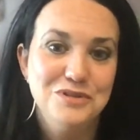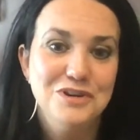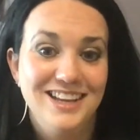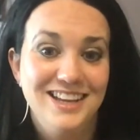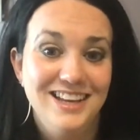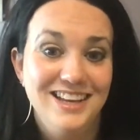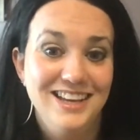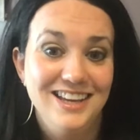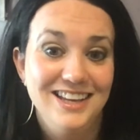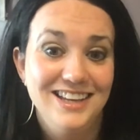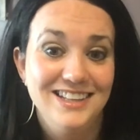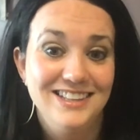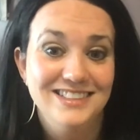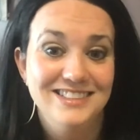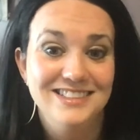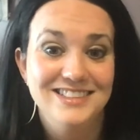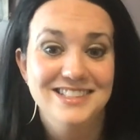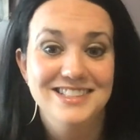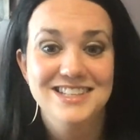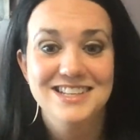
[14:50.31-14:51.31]

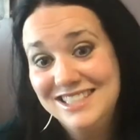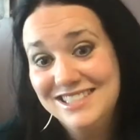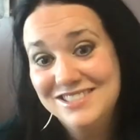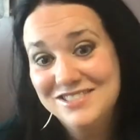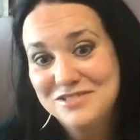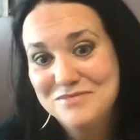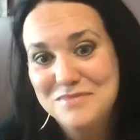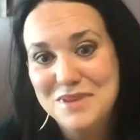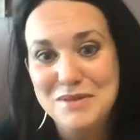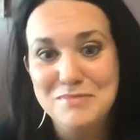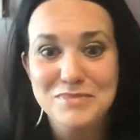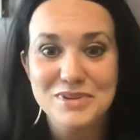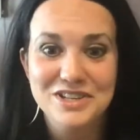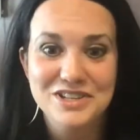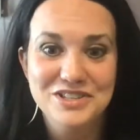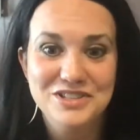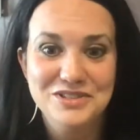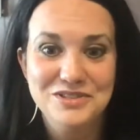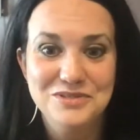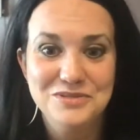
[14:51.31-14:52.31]
And please
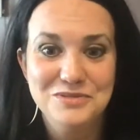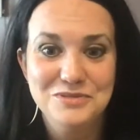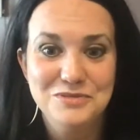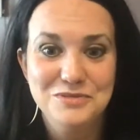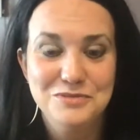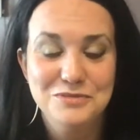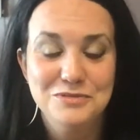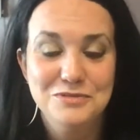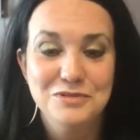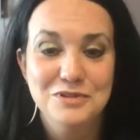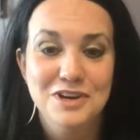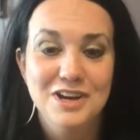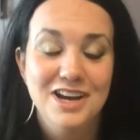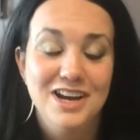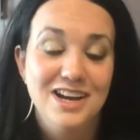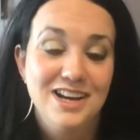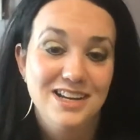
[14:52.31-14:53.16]
remember to